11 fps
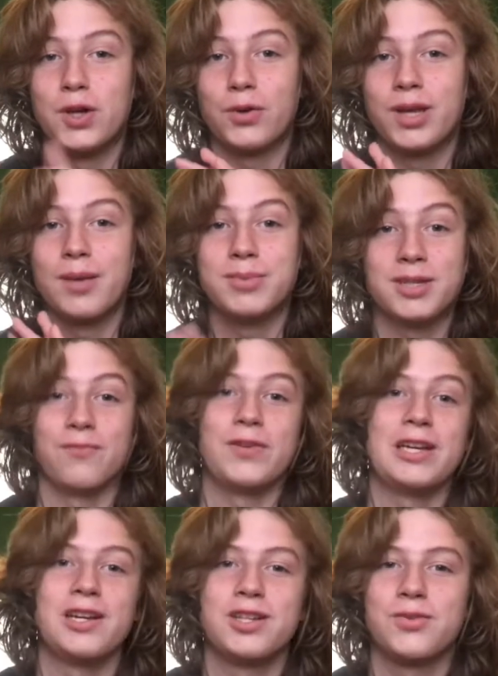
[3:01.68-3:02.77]
Kim's
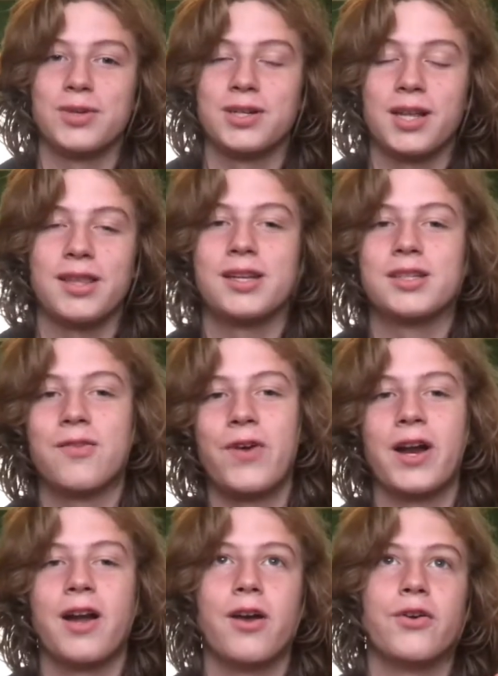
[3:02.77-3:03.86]
Convenience, which I think is a
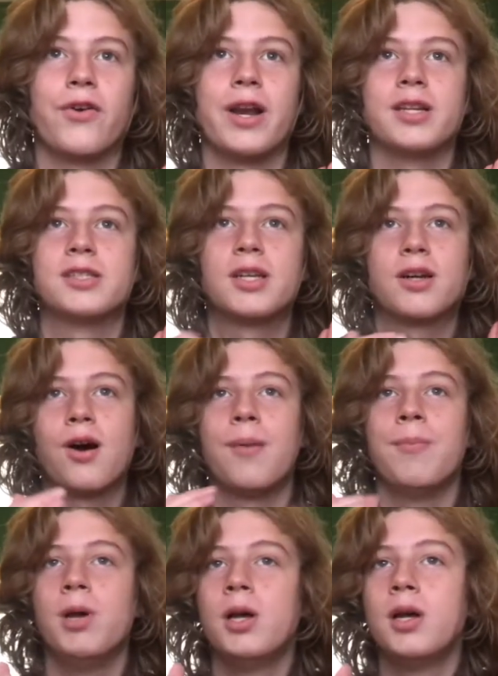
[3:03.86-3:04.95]
very underrated
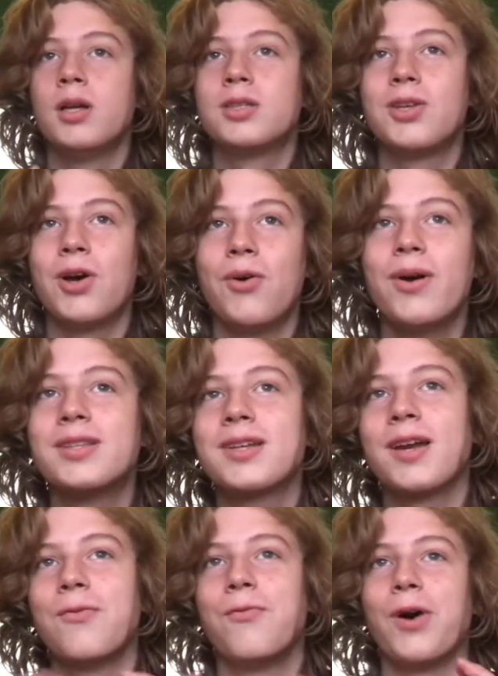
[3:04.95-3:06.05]
sitcom, so it's
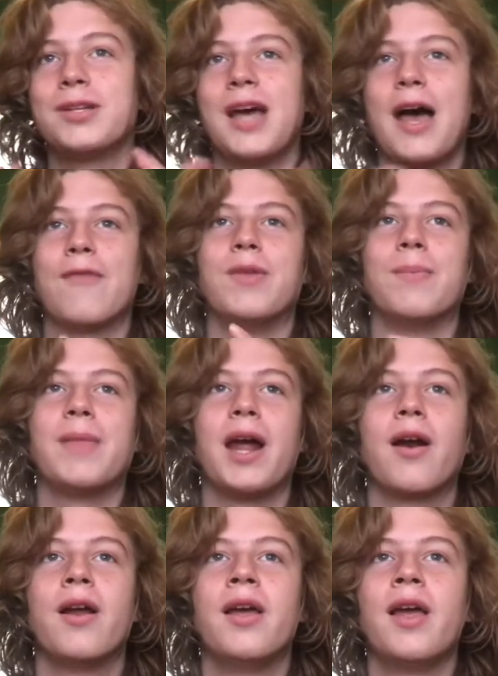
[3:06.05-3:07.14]
kind of fun to have them
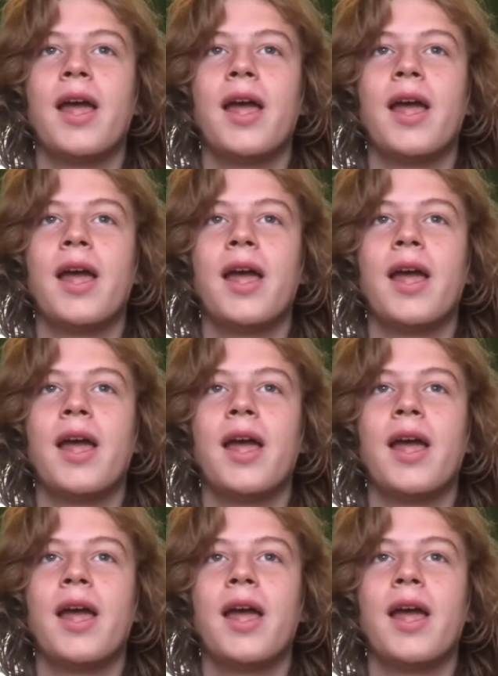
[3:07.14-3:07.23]
there.